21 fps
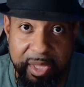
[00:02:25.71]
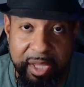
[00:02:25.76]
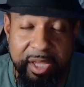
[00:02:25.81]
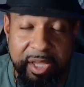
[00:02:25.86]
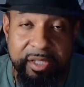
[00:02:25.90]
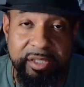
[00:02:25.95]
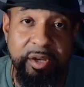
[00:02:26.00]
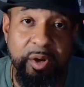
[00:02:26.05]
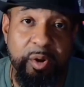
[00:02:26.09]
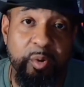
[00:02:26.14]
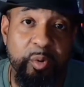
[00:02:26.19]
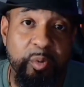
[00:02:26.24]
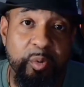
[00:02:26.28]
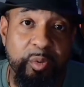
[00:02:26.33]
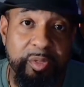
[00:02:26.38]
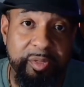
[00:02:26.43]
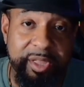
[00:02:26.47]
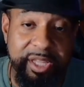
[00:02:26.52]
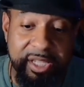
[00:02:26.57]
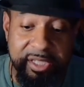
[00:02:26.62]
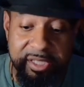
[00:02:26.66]
So
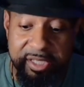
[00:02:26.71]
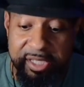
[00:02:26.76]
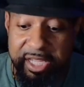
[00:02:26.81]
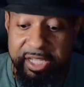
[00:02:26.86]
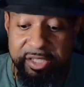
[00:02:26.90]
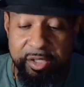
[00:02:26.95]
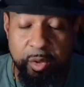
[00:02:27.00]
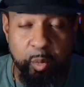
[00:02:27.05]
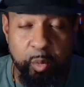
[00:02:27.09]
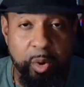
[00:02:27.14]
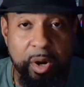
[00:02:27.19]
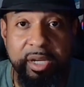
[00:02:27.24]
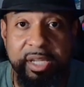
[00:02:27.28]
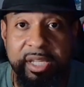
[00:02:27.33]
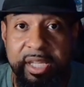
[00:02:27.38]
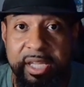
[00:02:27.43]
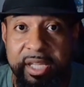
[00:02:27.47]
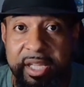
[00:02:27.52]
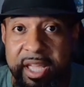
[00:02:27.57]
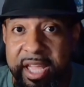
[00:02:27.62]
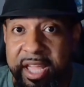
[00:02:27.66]
this is a
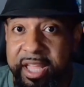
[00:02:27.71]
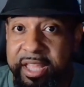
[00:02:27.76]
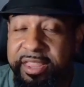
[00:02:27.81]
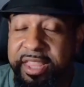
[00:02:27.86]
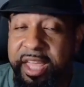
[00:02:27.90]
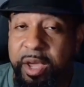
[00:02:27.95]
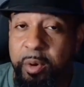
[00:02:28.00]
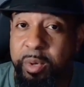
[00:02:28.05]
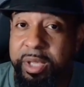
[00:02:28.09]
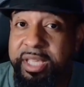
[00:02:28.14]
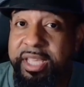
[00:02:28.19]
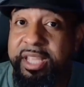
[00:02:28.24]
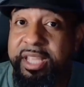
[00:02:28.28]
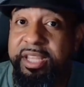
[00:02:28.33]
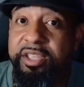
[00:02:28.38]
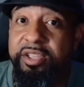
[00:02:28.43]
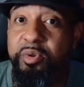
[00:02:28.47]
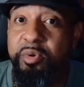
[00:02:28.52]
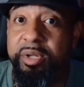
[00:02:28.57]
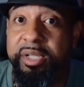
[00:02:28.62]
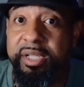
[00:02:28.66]
working that we can
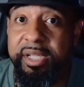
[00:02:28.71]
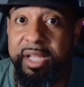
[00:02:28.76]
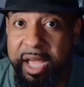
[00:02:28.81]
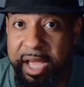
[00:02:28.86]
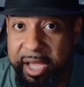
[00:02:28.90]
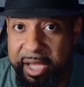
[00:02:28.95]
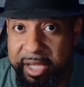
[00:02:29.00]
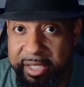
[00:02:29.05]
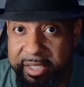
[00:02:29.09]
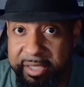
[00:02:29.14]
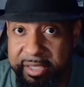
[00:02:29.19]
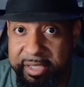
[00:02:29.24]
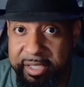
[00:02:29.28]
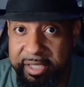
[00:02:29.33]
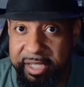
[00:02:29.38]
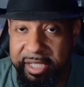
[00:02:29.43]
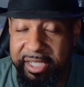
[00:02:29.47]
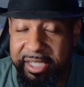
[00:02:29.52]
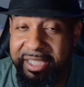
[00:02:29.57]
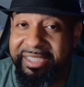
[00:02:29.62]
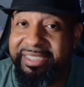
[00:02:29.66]
utilize
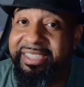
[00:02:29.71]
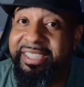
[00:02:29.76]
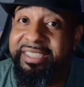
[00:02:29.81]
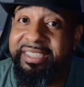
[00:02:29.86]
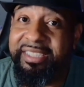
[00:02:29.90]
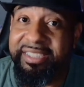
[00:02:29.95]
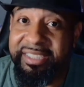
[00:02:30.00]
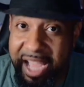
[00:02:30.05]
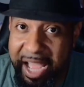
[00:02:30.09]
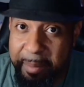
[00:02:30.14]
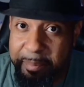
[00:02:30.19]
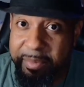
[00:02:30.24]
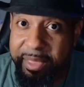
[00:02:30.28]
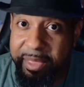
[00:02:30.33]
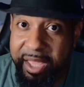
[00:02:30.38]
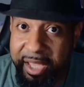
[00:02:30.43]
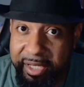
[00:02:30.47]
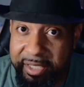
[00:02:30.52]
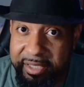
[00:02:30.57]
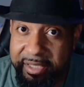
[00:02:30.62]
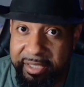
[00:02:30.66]
to stop that,
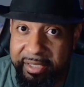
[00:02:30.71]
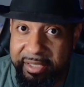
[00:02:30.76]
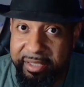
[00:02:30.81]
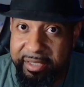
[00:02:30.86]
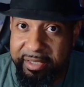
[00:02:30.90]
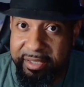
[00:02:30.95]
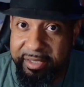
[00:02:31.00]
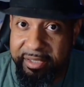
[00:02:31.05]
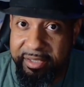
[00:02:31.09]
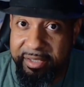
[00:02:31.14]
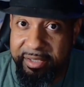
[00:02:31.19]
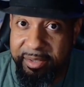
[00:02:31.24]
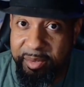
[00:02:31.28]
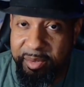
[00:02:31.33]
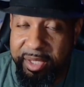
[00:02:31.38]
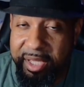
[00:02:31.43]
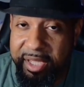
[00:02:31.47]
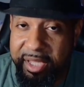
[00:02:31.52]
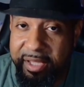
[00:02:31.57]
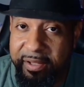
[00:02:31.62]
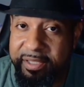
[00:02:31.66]

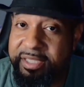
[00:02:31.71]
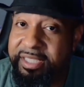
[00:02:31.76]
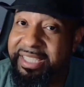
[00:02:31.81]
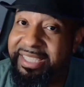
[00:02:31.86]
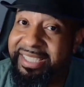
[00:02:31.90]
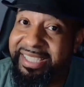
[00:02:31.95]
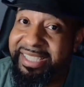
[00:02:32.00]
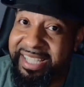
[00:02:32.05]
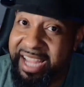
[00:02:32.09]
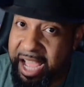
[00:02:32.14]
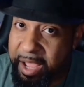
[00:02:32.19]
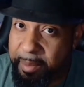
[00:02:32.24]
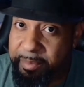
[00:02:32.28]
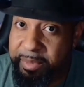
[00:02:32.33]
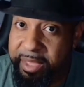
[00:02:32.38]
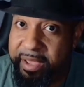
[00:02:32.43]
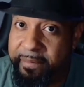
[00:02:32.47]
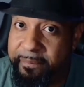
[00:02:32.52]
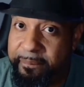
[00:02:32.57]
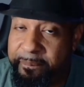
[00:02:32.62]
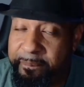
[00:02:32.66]
okay? To stop that.